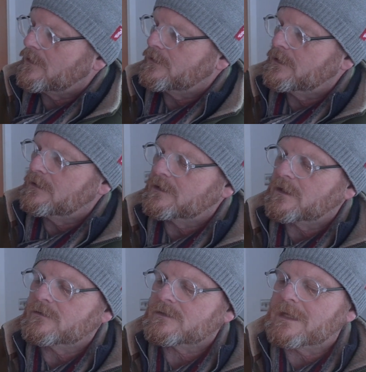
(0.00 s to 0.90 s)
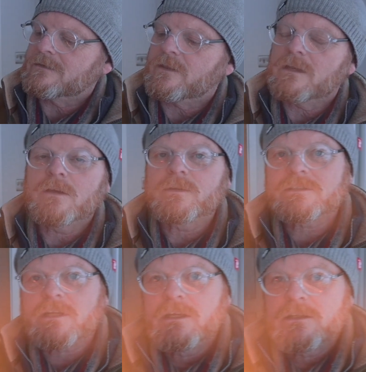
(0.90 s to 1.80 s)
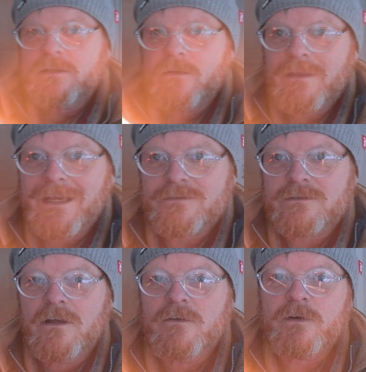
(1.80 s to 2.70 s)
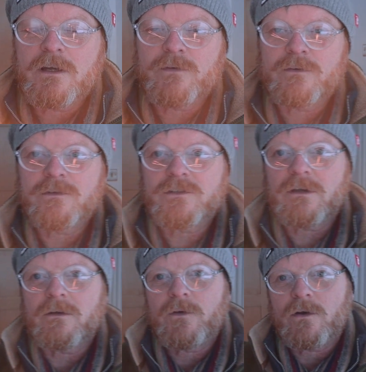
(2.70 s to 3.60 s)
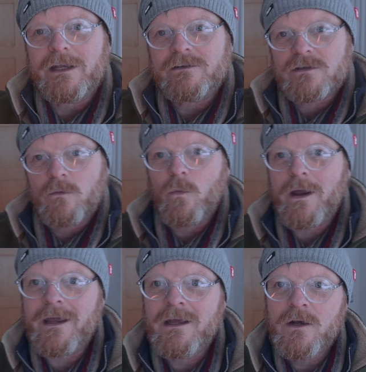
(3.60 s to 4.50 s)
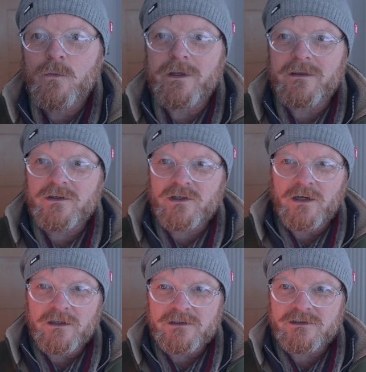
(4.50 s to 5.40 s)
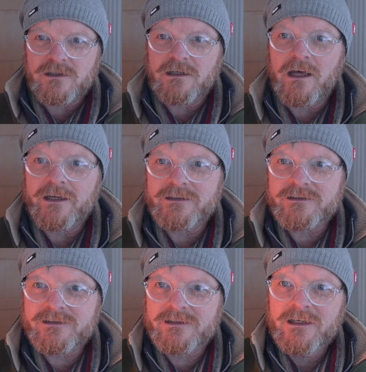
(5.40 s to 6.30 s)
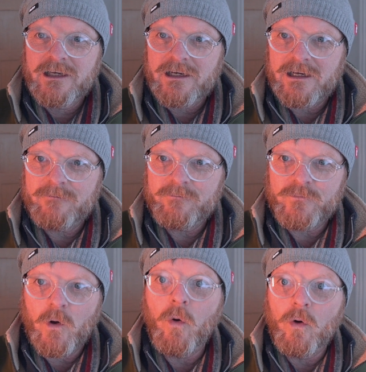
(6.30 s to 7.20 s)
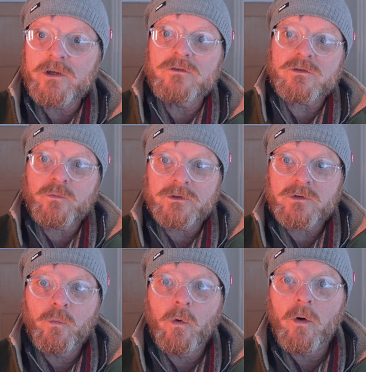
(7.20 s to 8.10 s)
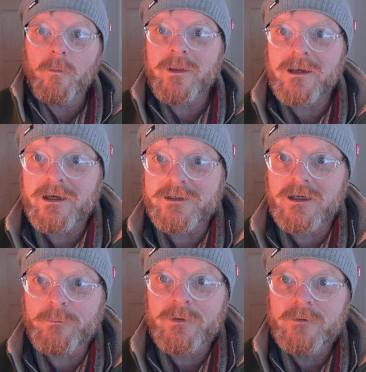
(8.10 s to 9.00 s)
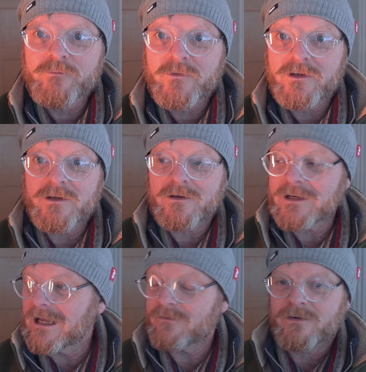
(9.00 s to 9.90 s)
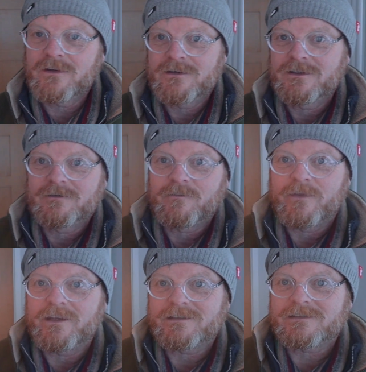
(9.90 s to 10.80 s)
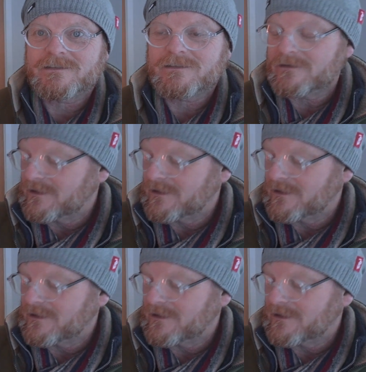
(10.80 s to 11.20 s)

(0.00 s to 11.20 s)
on it. It goes down to the lowest, 2,500. So if you're in somewhere with tungsten lights, or you just want to warm the light up, you can have this